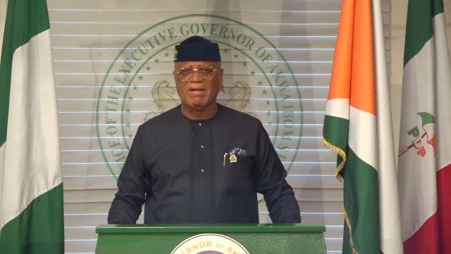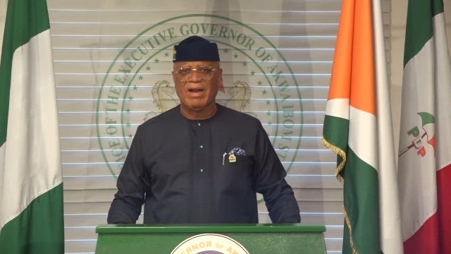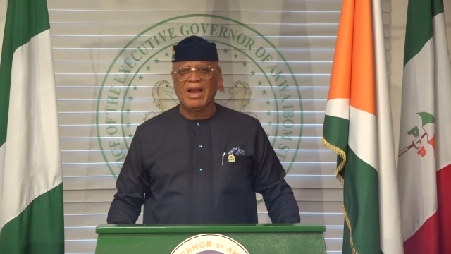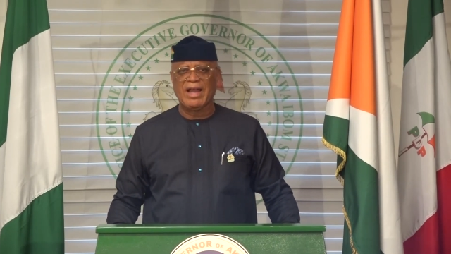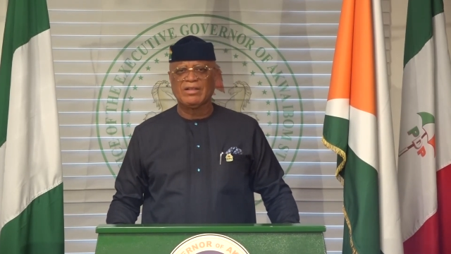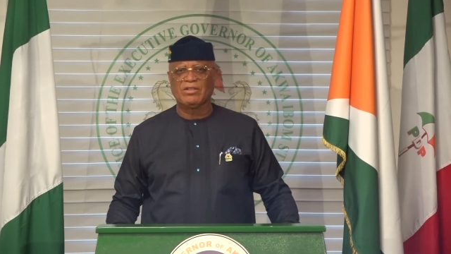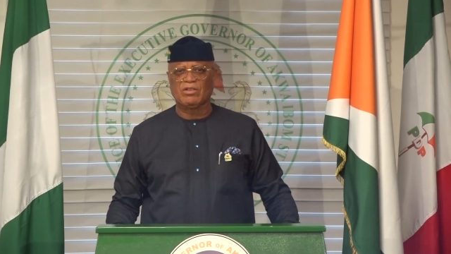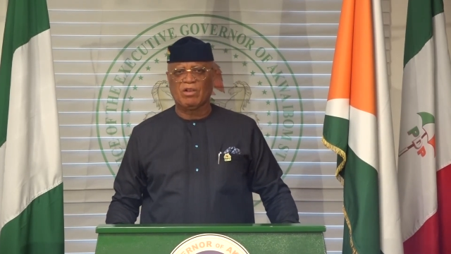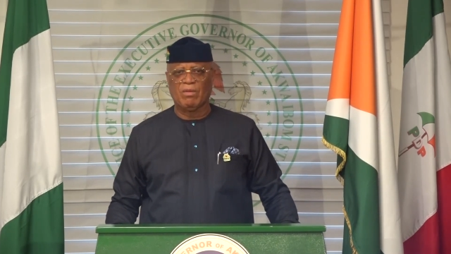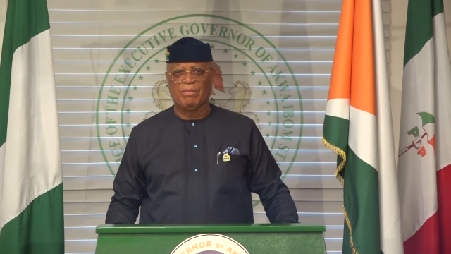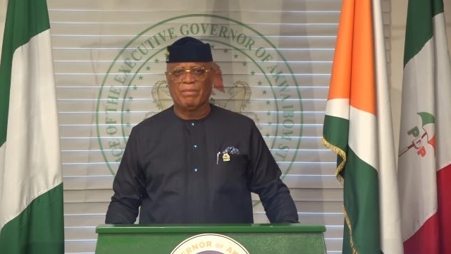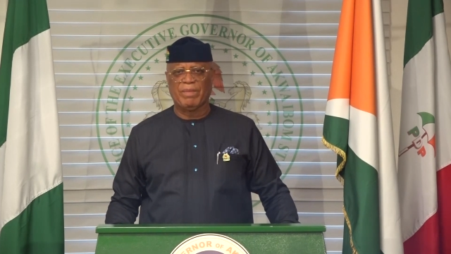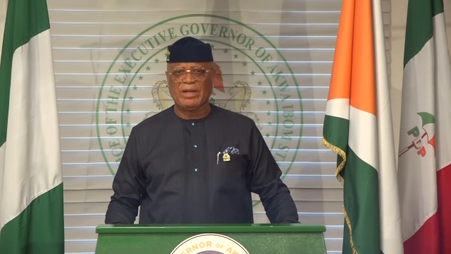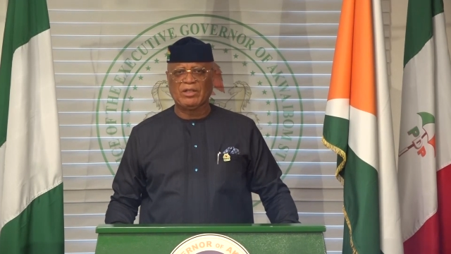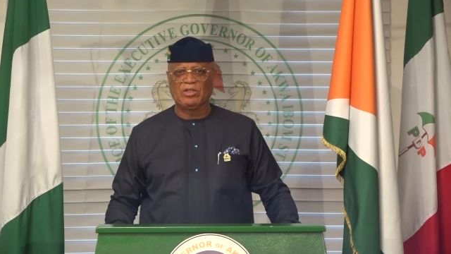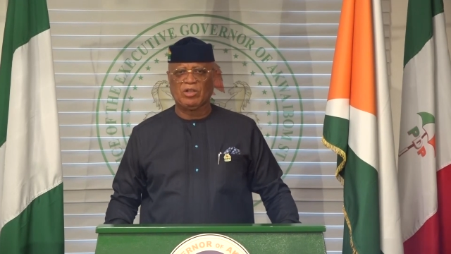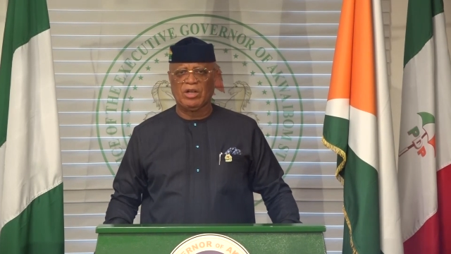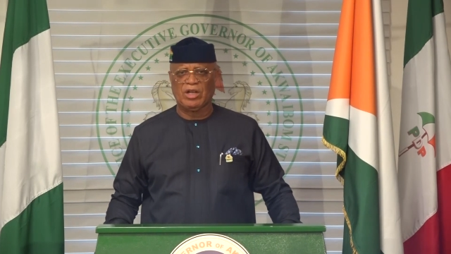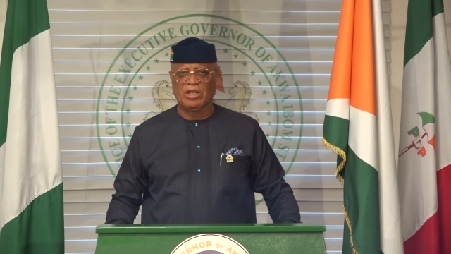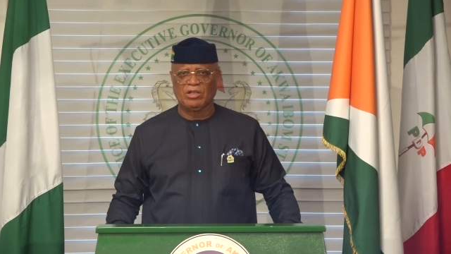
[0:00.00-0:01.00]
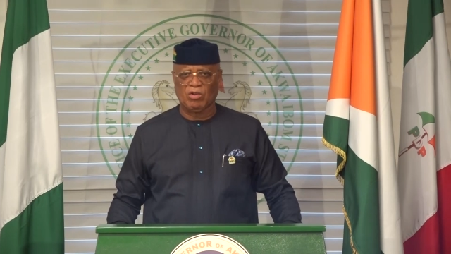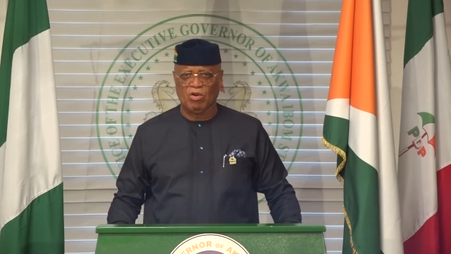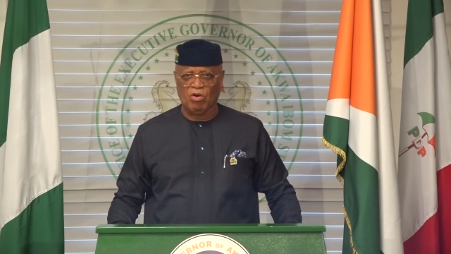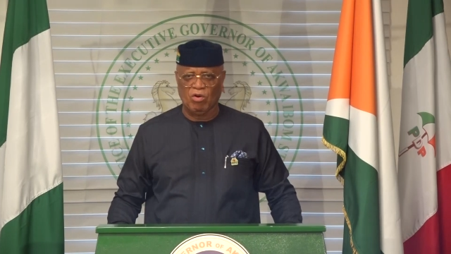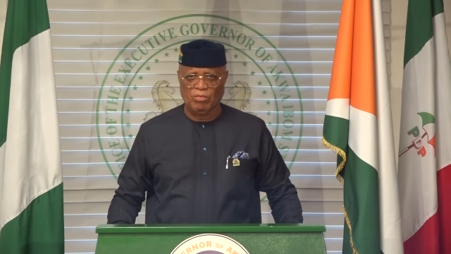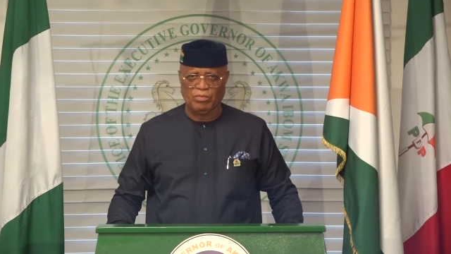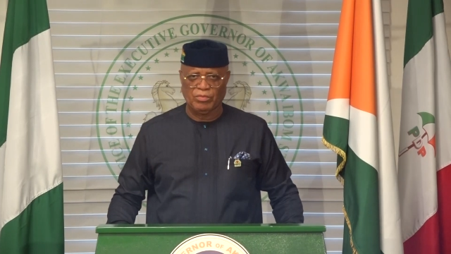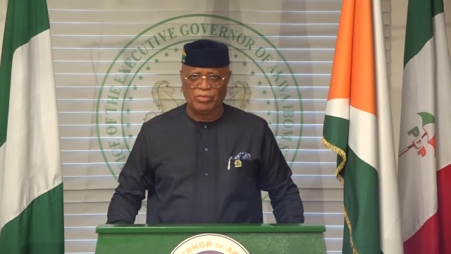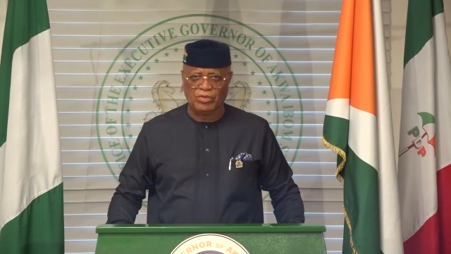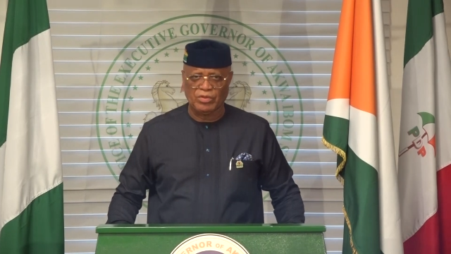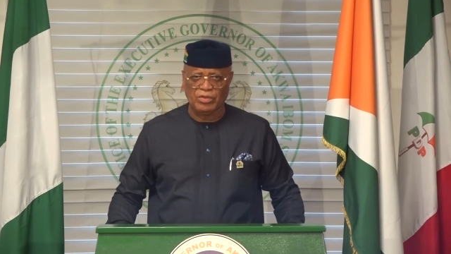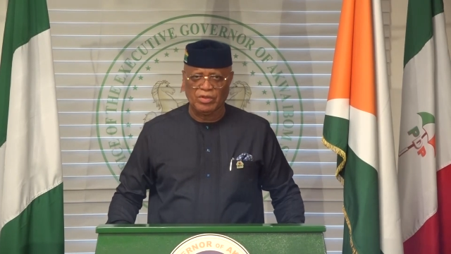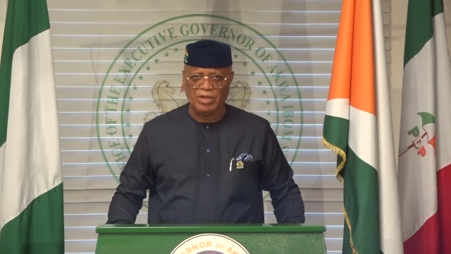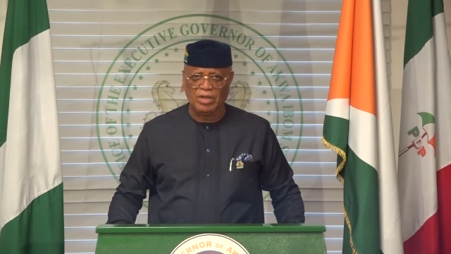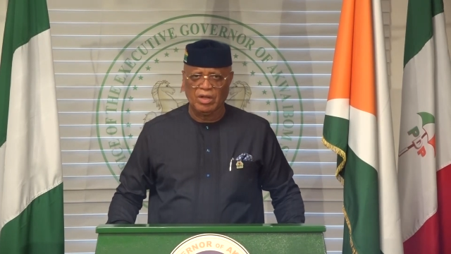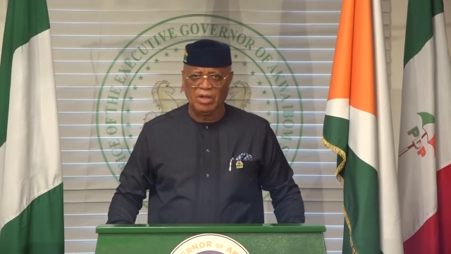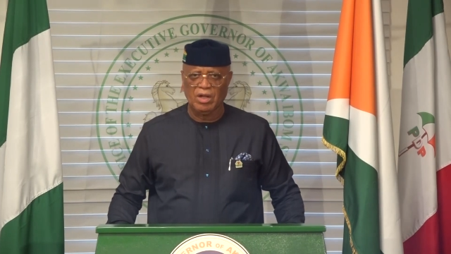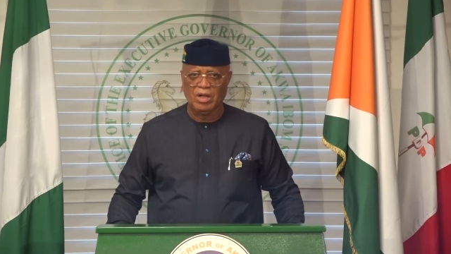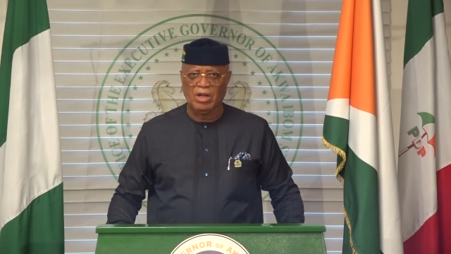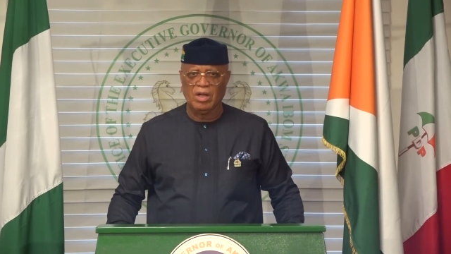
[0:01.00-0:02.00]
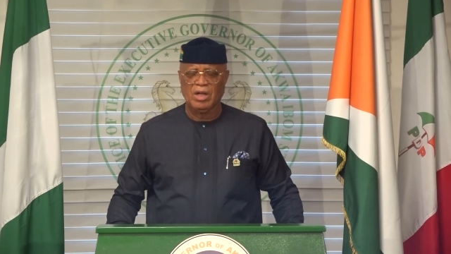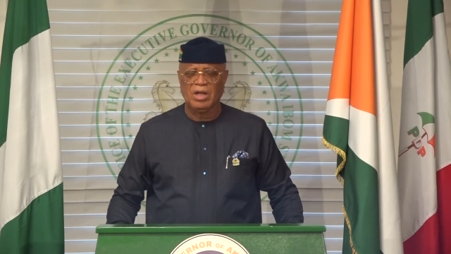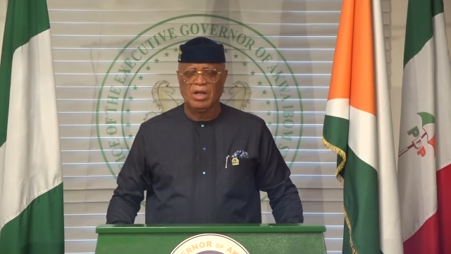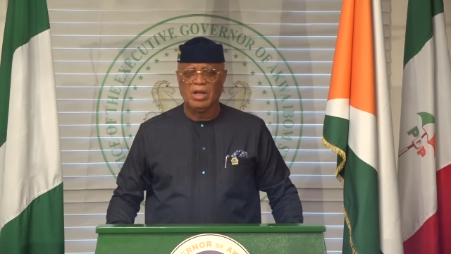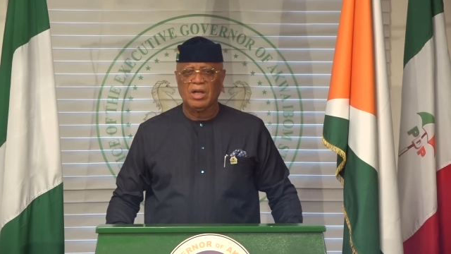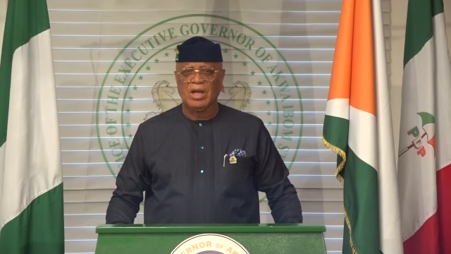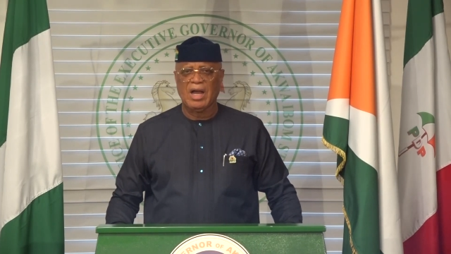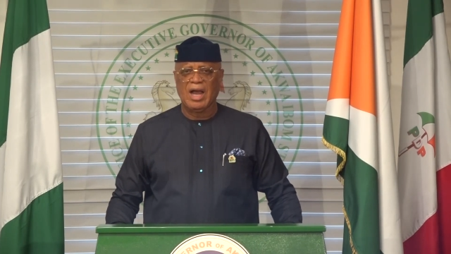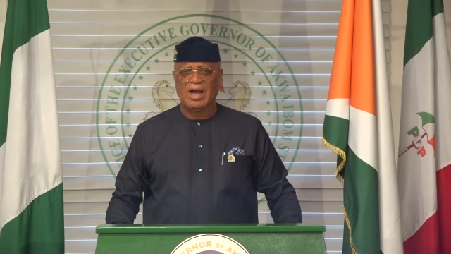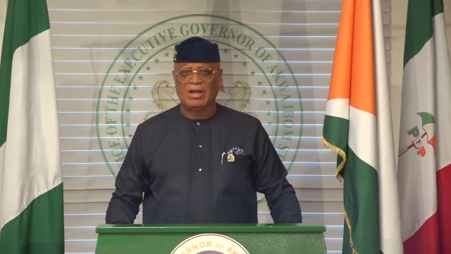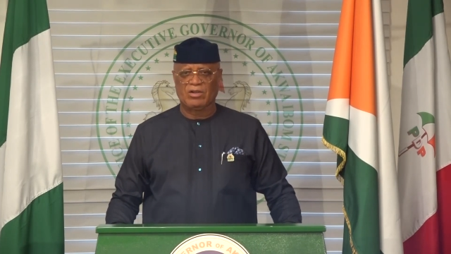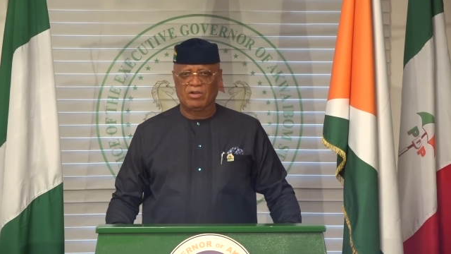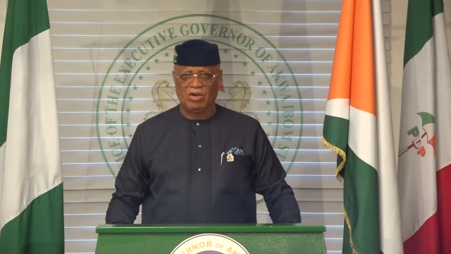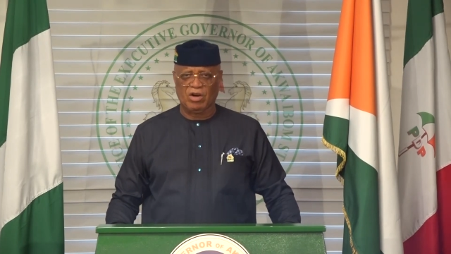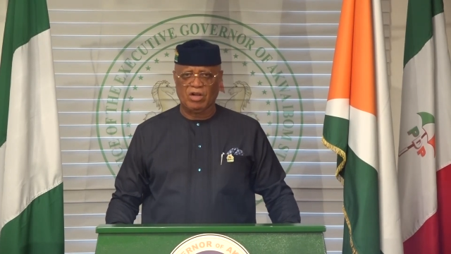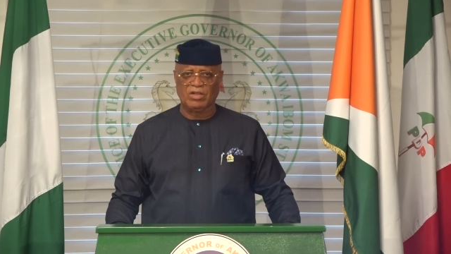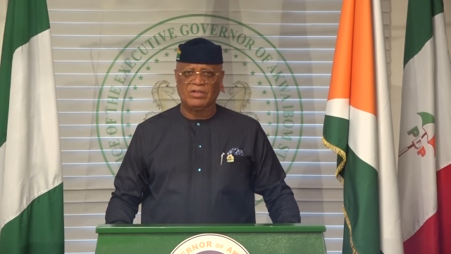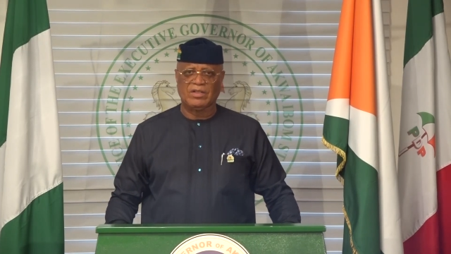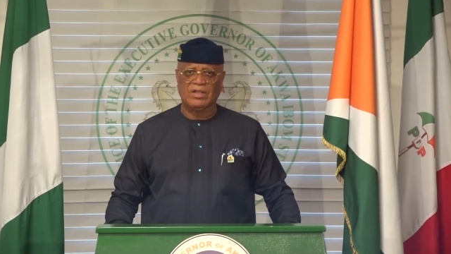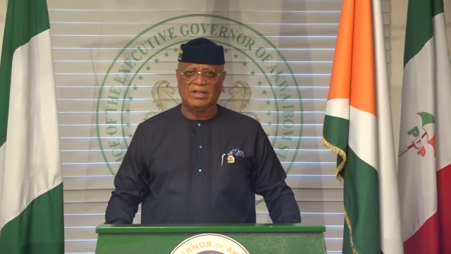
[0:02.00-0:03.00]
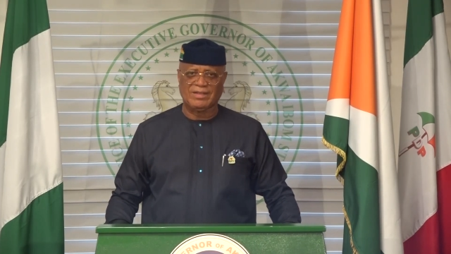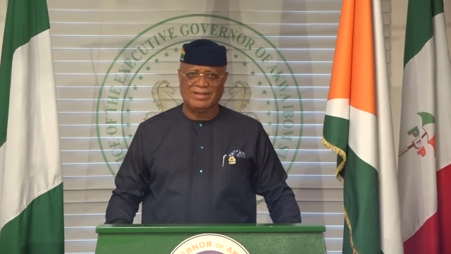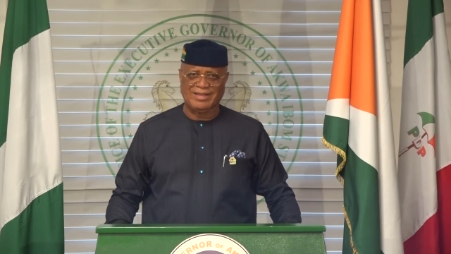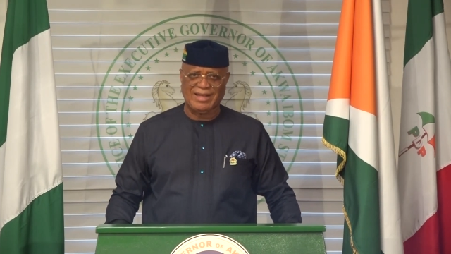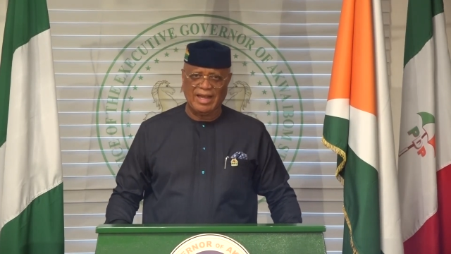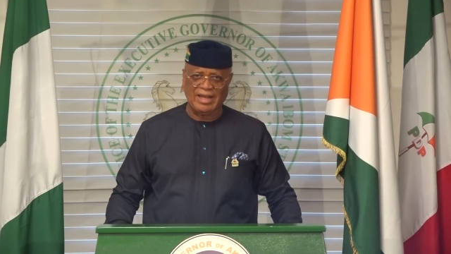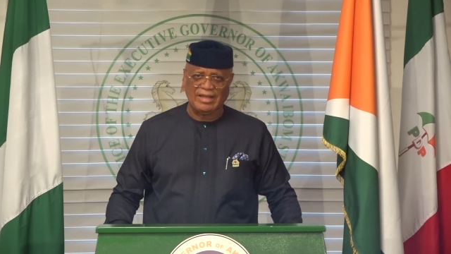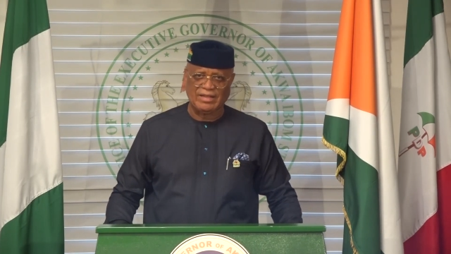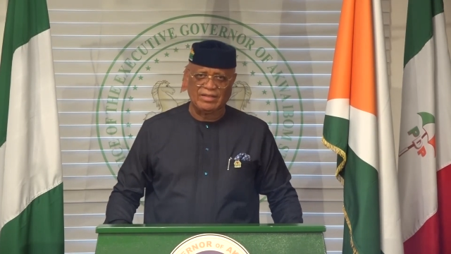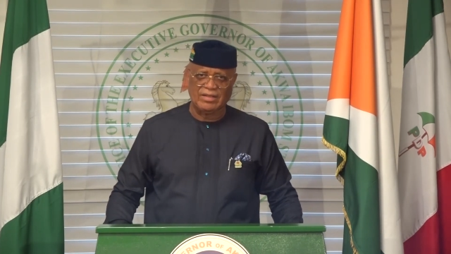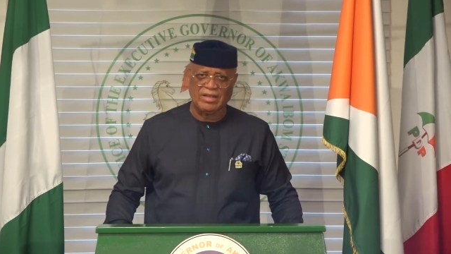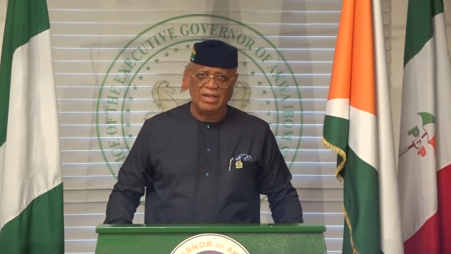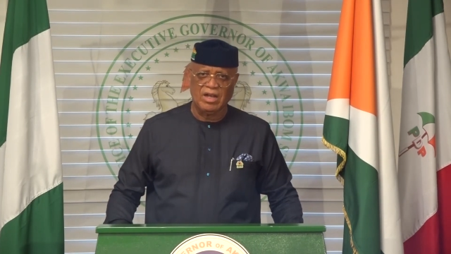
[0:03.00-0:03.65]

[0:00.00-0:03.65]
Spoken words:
Arise Compassionate homes across the state.